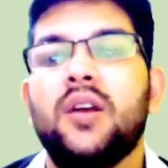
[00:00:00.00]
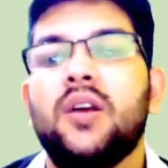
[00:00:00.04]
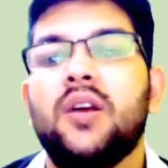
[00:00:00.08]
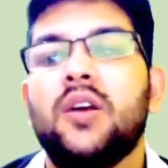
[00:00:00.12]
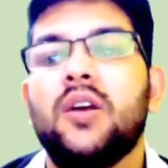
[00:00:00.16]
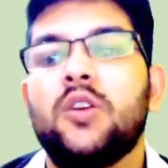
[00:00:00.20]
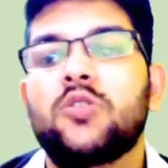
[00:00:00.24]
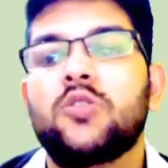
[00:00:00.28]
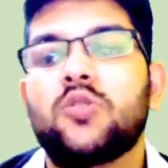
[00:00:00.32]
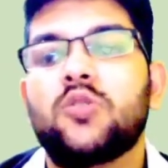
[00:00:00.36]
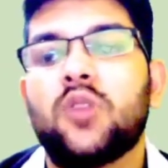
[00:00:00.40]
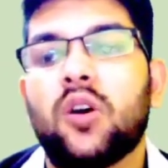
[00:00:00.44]

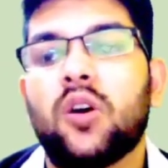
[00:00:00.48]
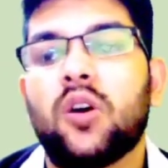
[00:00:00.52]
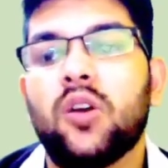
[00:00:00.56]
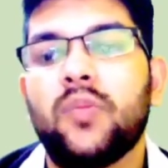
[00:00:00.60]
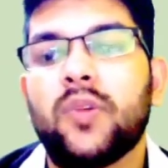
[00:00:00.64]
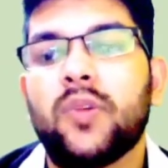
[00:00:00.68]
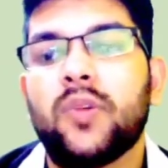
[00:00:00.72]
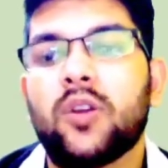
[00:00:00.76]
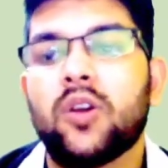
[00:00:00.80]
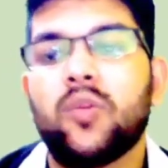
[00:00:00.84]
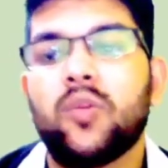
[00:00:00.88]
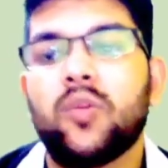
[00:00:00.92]
So now if we
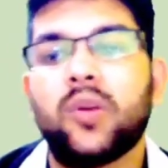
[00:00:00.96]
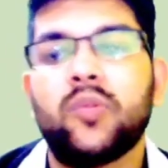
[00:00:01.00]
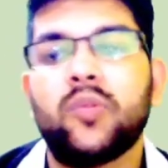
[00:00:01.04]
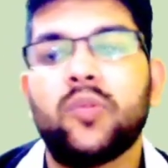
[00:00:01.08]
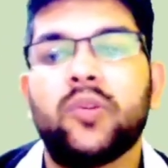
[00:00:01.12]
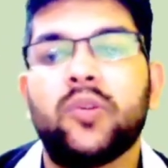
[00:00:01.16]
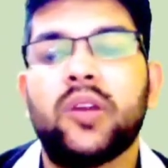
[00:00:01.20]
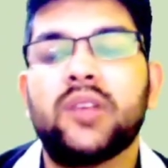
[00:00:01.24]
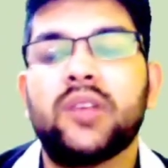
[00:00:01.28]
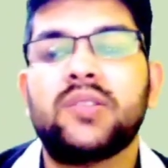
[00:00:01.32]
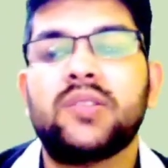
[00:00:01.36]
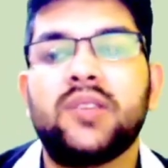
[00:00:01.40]
talk about for
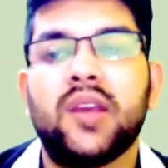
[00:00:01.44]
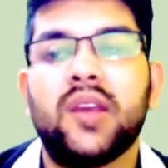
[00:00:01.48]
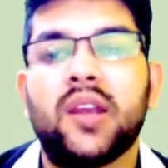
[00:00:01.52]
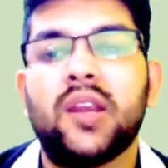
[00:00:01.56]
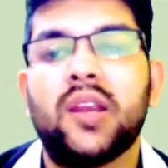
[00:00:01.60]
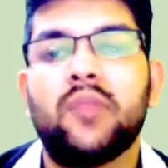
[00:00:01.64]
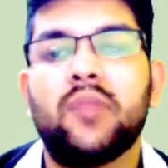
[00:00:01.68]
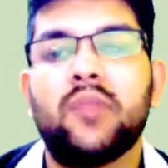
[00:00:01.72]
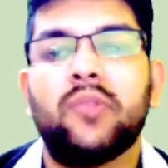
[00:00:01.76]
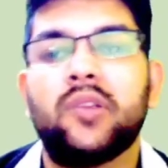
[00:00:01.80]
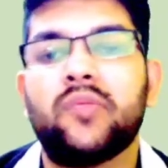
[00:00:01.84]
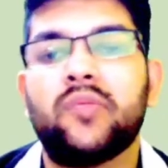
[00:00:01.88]
SC
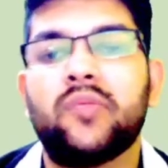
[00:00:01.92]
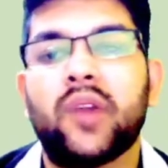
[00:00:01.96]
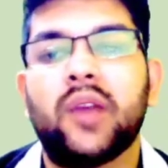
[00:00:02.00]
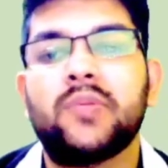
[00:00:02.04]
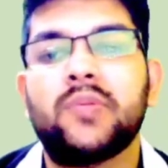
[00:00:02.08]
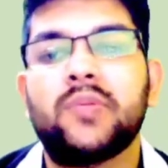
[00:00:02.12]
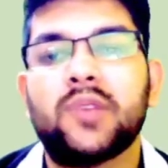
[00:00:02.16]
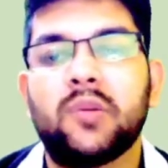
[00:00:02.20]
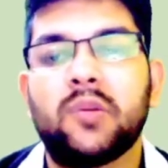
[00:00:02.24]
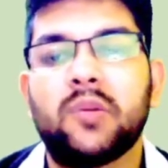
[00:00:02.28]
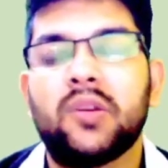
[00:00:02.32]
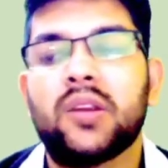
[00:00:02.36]
80.5
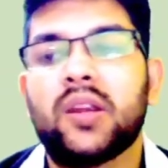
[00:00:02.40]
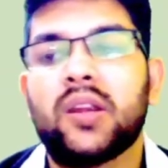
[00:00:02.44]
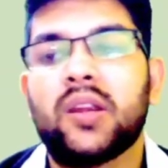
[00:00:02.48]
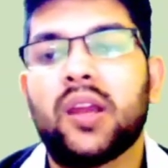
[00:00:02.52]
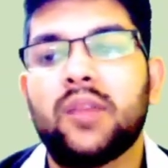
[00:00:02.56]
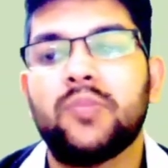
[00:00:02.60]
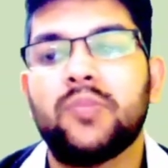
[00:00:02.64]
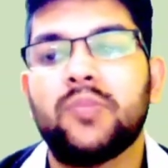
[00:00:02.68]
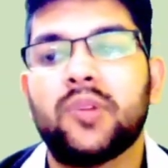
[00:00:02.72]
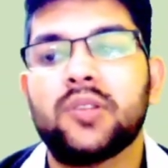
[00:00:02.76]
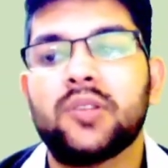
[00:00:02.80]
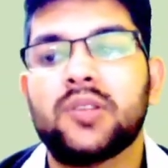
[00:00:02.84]
79
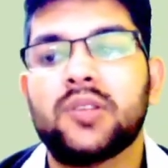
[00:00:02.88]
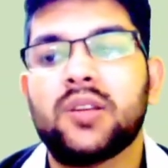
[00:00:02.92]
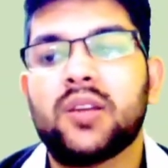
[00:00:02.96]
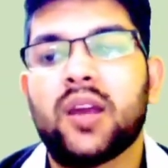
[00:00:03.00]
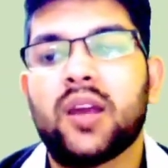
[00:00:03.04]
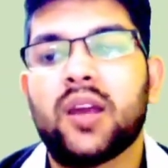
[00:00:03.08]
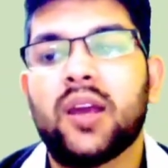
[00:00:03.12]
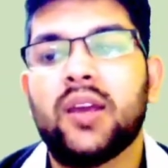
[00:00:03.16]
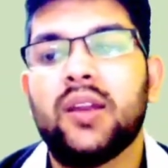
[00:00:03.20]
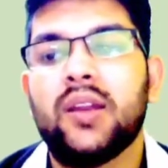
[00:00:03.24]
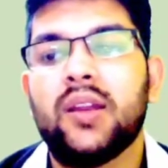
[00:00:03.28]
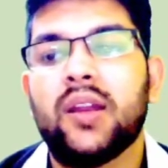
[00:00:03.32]

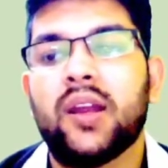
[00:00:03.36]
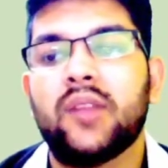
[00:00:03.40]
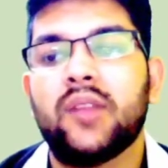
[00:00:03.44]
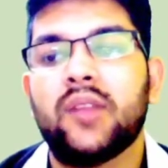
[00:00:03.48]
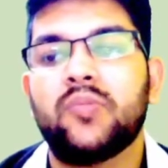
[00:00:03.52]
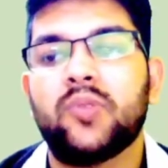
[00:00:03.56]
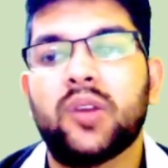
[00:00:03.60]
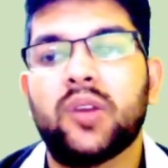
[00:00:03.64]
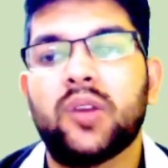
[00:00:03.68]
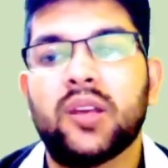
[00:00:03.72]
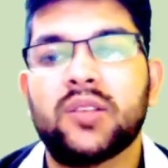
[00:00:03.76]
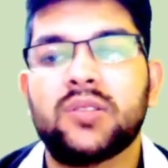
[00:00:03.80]
percentile and
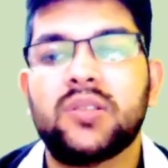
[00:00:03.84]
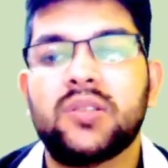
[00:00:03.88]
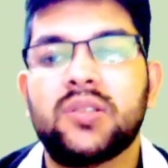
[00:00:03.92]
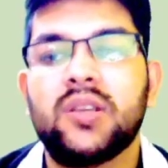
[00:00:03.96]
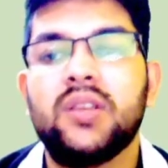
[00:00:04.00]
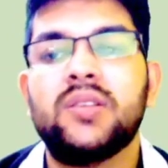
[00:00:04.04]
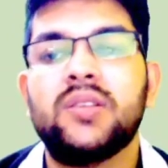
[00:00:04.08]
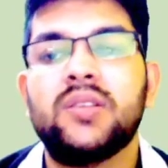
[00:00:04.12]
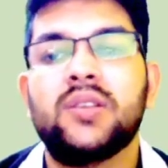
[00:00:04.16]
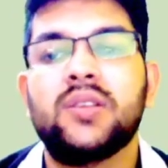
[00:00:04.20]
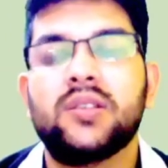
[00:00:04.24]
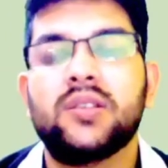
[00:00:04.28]
for
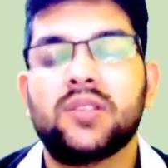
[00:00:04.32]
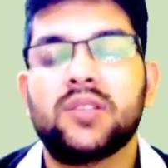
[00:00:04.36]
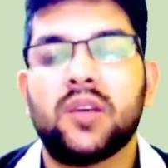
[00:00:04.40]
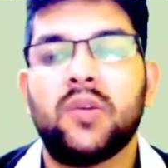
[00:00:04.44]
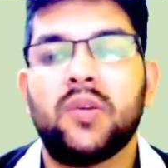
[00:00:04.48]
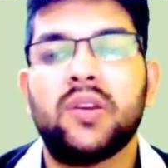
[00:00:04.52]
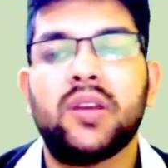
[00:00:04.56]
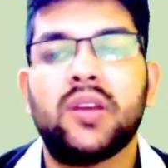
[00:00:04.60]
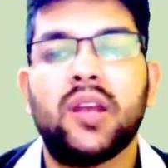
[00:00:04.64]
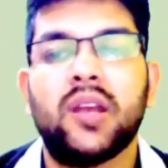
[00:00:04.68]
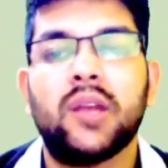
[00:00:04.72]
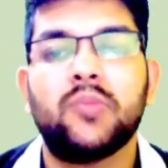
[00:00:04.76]
ST
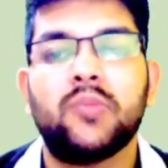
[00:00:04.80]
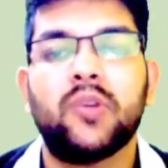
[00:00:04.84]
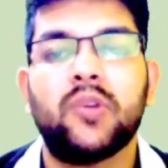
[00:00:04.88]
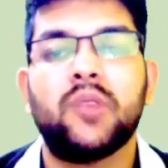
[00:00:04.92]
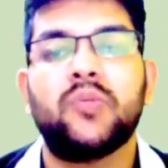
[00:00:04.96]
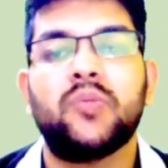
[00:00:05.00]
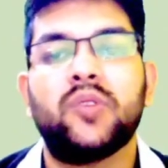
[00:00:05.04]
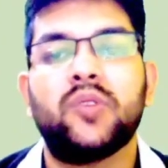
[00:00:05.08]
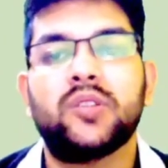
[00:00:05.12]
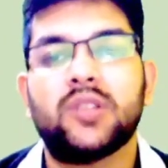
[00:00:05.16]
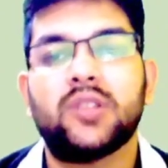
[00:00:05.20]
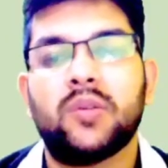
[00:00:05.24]
78.4
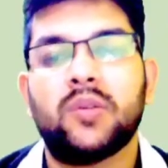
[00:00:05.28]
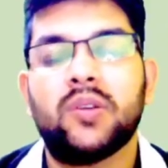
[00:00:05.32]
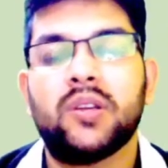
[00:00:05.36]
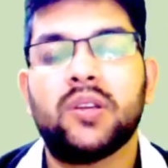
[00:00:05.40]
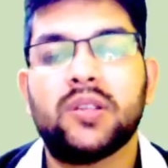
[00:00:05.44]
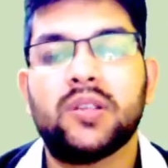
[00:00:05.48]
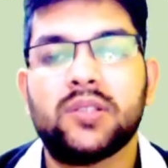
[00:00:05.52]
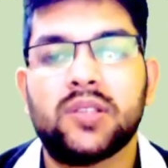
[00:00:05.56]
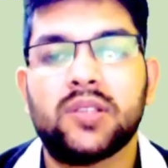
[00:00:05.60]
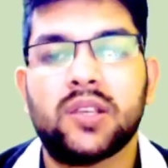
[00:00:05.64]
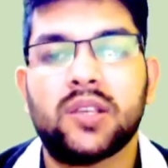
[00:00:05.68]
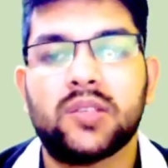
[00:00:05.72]

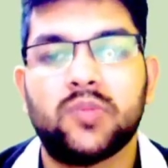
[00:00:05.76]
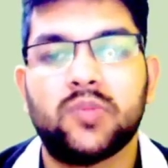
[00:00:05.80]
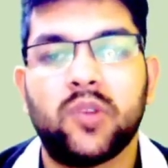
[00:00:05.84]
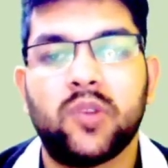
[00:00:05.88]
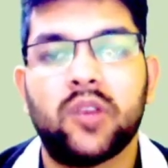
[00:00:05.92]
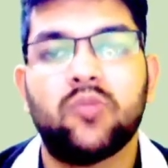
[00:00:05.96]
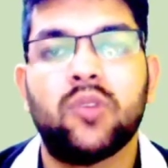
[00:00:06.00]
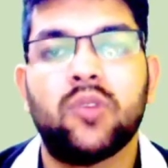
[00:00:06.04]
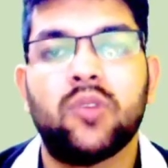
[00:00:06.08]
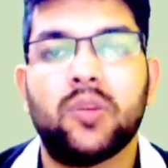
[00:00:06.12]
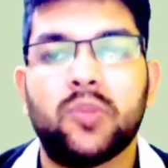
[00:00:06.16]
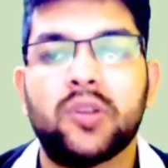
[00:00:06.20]

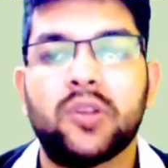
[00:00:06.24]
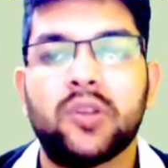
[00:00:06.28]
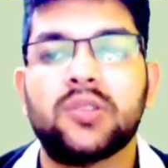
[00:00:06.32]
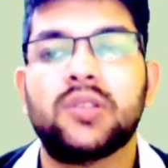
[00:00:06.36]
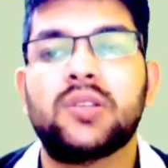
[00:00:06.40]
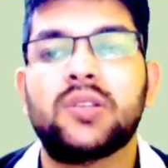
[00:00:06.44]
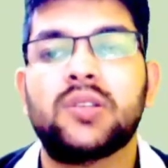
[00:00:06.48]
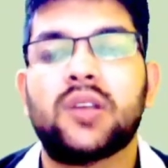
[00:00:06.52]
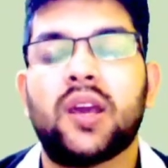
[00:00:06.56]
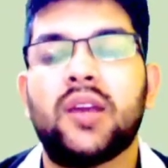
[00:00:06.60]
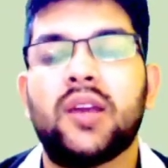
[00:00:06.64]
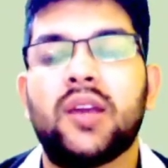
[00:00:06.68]
76.1
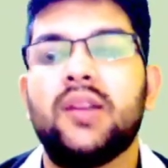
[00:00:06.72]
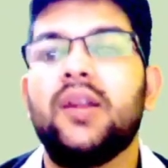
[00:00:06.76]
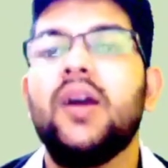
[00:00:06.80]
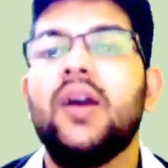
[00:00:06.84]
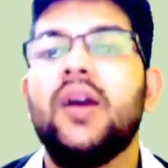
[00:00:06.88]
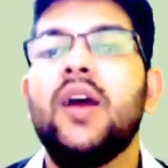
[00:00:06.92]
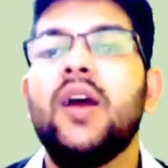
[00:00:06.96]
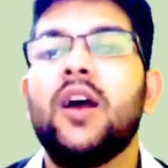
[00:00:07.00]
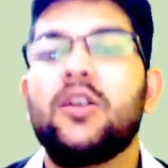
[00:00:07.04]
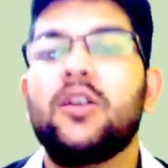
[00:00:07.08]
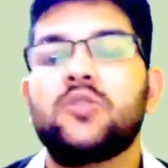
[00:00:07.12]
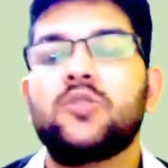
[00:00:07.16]
percentile.
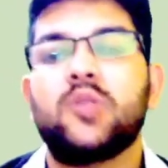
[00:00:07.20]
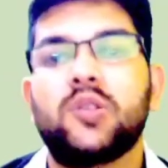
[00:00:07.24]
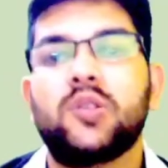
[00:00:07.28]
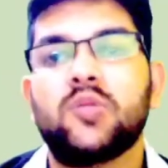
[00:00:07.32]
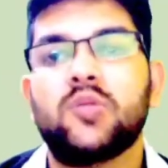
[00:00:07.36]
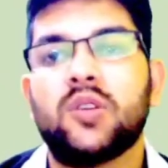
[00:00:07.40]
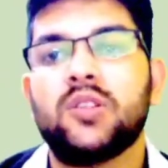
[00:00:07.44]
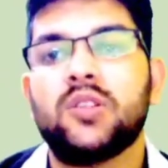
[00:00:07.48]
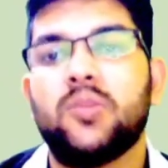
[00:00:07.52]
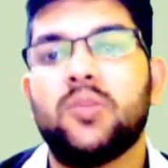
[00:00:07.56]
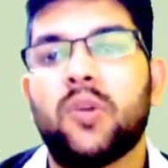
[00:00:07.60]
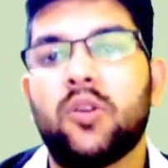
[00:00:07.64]
So this was
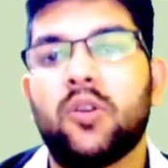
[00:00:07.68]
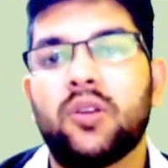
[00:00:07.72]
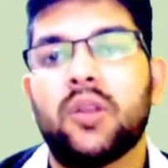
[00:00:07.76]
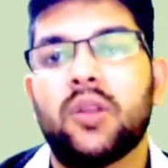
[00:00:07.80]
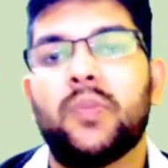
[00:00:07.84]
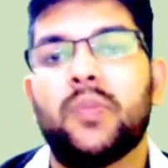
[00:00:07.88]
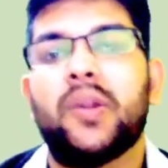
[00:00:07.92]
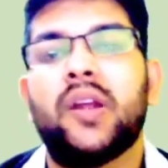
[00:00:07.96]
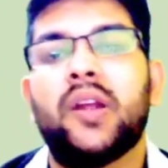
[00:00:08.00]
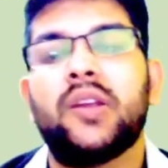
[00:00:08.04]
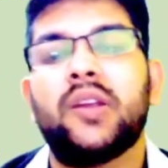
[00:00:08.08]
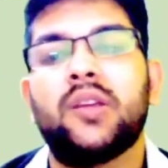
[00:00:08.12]
about
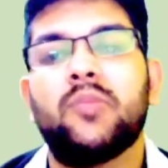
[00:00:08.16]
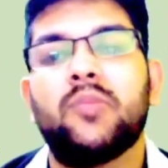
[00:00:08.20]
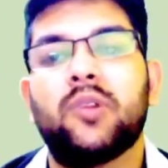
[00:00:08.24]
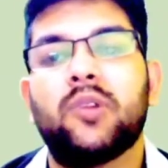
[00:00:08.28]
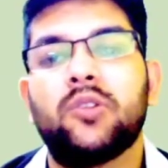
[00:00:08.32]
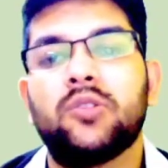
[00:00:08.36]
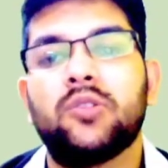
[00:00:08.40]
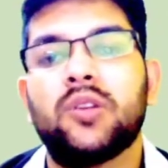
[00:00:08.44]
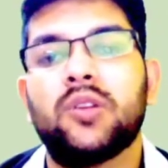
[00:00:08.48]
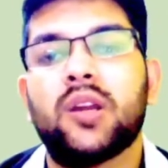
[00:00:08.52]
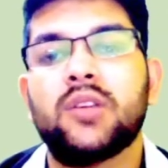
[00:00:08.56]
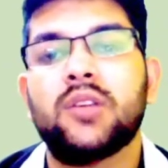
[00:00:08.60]
triple IT
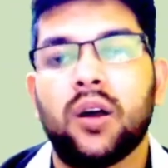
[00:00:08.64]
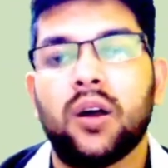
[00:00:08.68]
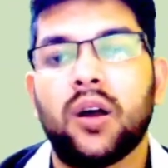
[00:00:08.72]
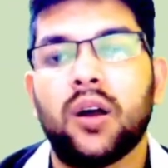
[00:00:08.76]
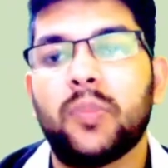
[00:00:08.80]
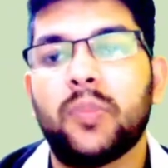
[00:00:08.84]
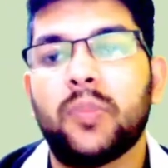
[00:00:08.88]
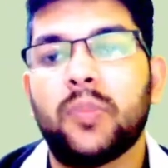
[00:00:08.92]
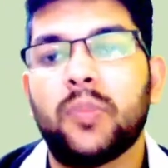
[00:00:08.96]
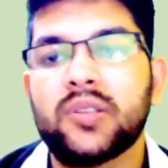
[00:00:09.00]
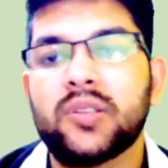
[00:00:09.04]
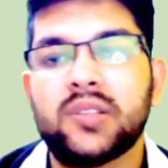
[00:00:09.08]
Badodara. So
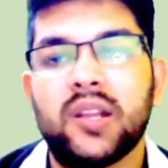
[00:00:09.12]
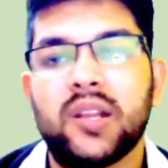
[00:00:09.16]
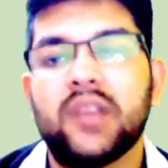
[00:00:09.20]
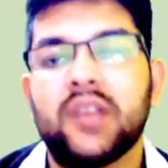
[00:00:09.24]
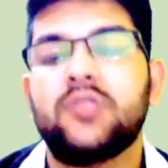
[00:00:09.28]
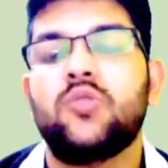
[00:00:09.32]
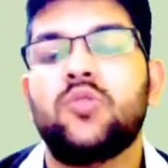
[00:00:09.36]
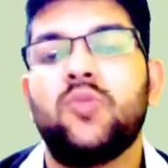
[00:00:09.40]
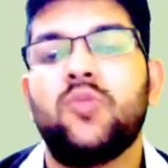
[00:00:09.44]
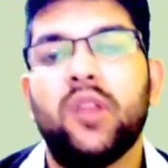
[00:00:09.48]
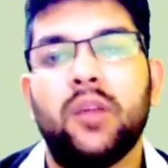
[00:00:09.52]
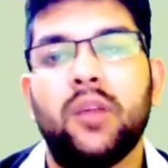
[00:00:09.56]
after slash you
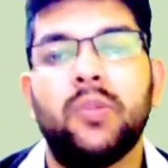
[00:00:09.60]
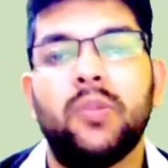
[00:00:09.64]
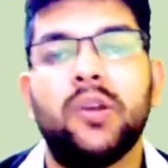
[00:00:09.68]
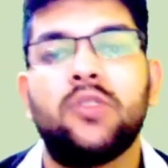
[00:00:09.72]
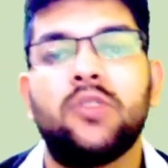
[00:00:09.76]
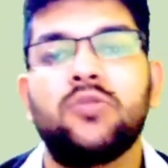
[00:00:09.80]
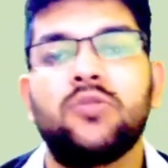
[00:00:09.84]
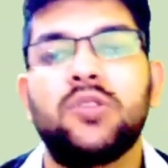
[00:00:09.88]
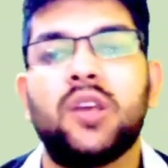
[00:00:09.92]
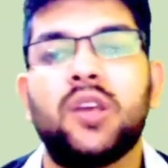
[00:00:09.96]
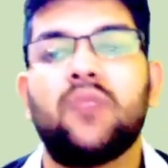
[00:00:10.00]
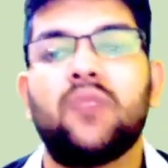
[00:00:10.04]
will able to
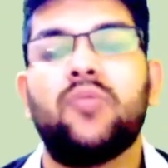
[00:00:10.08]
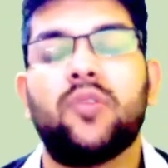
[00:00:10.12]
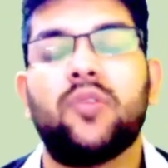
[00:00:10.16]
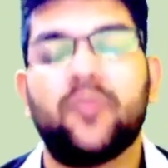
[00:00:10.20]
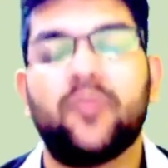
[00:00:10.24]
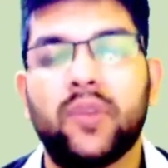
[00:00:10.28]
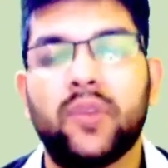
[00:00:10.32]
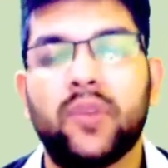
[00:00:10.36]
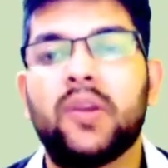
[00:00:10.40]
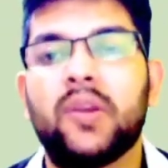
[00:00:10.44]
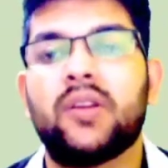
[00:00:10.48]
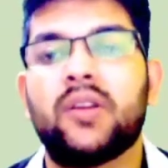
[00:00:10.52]
check for
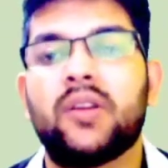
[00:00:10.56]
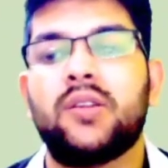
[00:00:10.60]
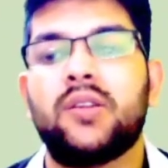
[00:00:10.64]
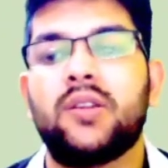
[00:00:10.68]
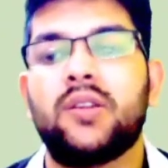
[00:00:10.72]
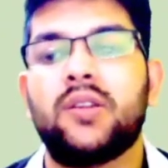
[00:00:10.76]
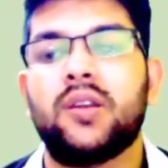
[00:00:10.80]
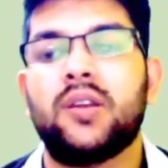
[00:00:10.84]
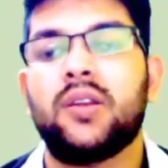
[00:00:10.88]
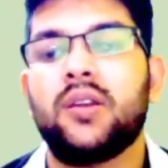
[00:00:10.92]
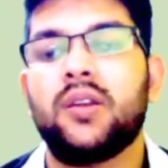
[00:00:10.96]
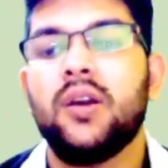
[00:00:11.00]
female
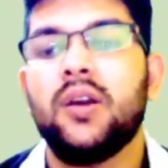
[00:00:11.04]
candidate.